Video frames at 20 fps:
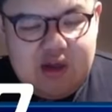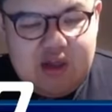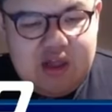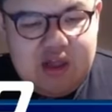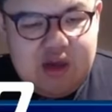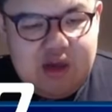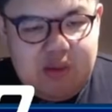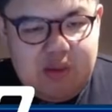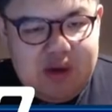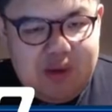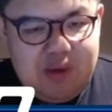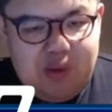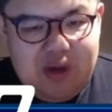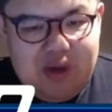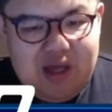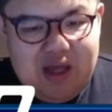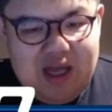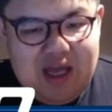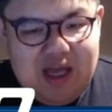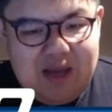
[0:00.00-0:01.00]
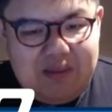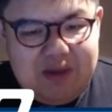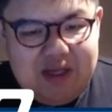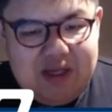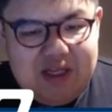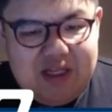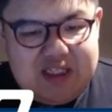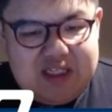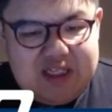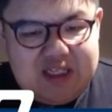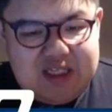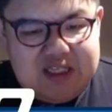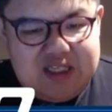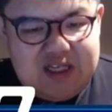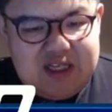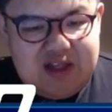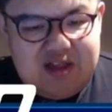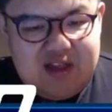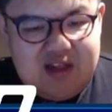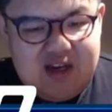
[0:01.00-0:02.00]
yeah, we're happy just
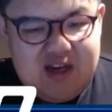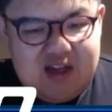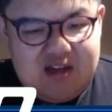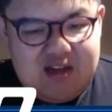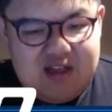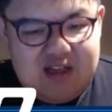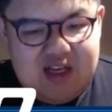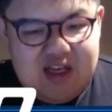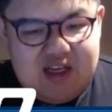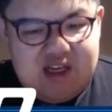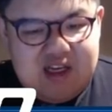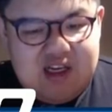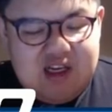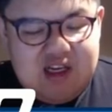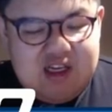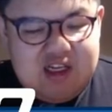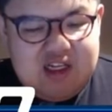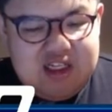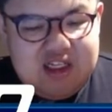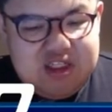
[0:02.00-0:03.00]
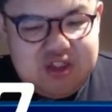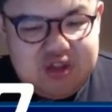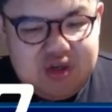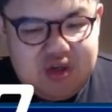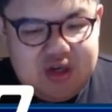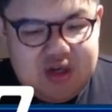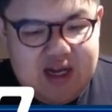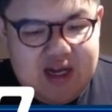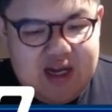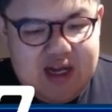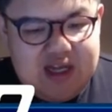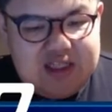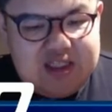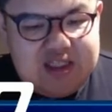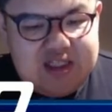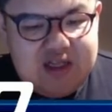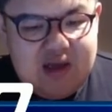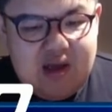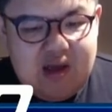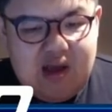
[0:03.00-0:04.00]
to thin our deck, draw
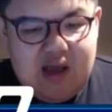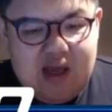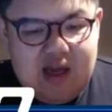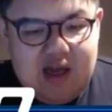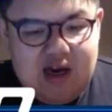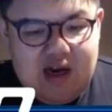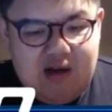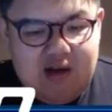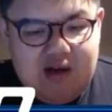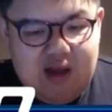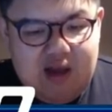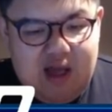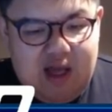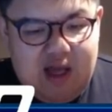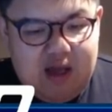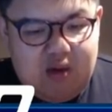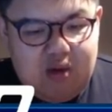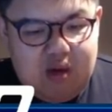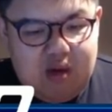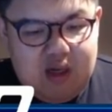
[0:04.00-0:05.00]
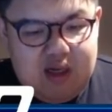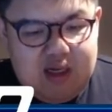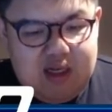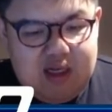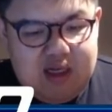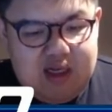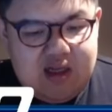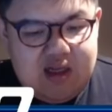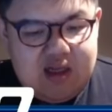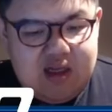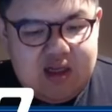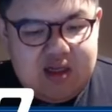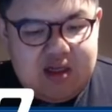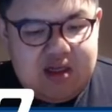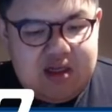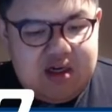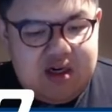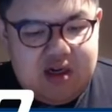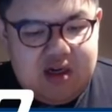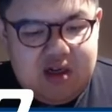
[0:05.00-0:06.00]
cards, and our card quality.
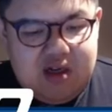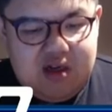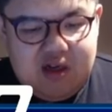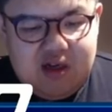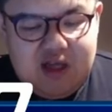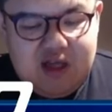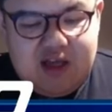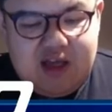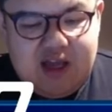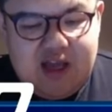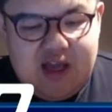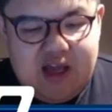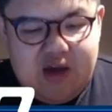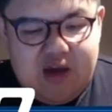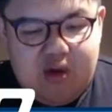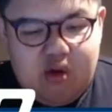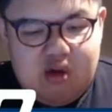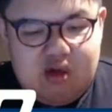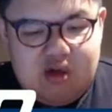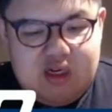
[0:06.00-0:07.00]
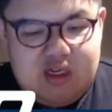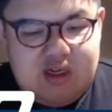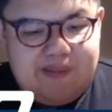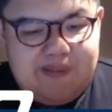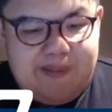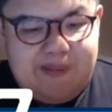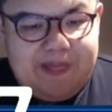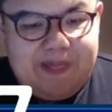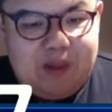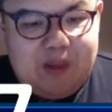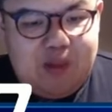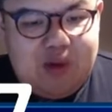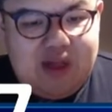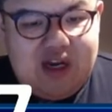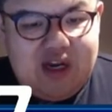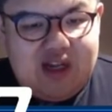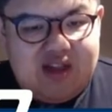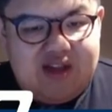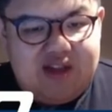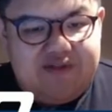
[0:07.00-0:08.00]
You know, look at that card quality. We're
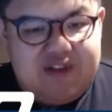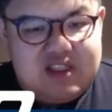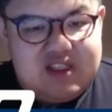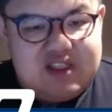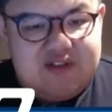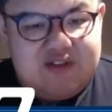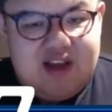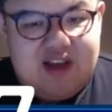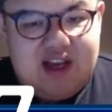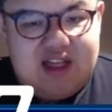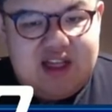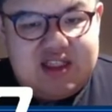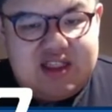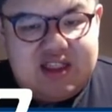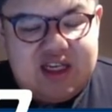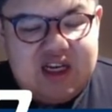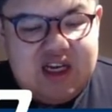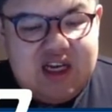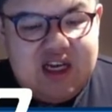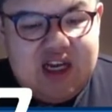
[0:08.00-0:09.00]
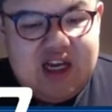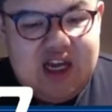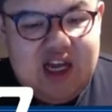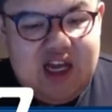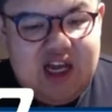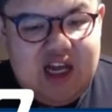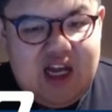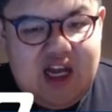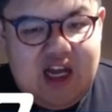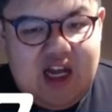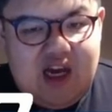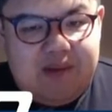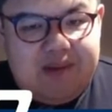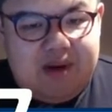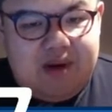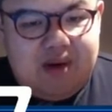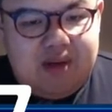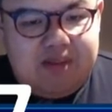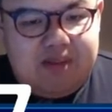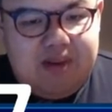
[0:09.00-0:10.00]
getting defensive cards. Our
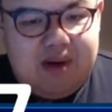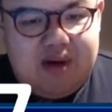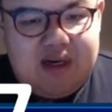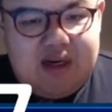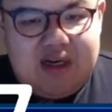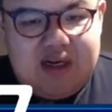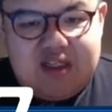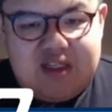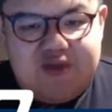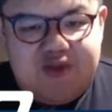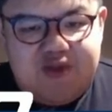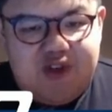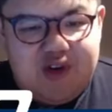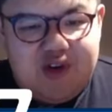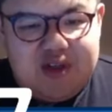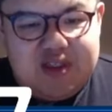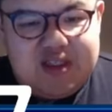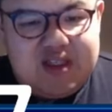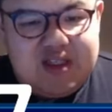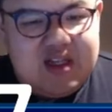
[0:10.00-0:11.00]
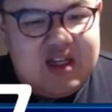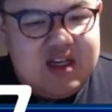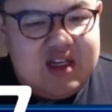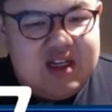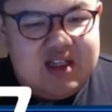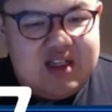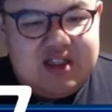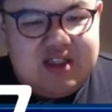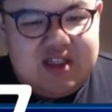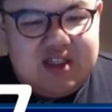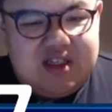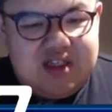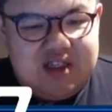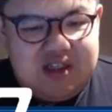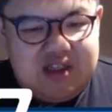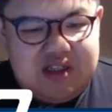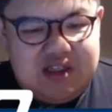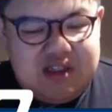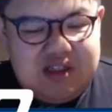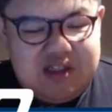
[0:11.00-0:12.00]
opponent is forced
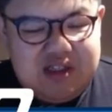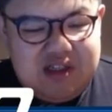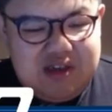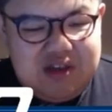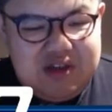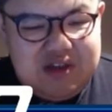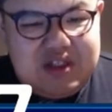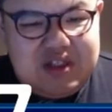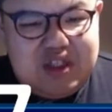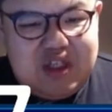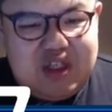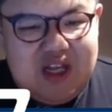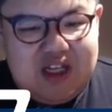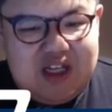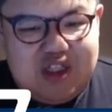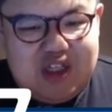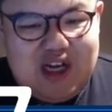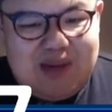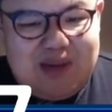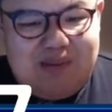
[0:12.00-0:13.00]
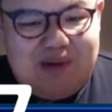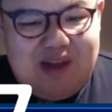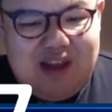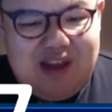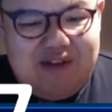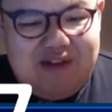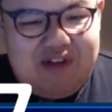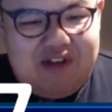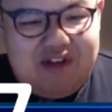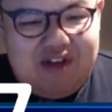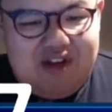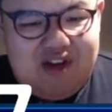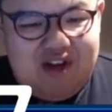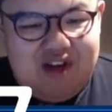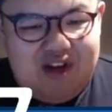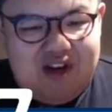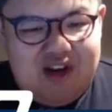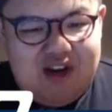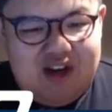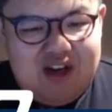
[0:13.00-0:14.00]
to use a trap every turn.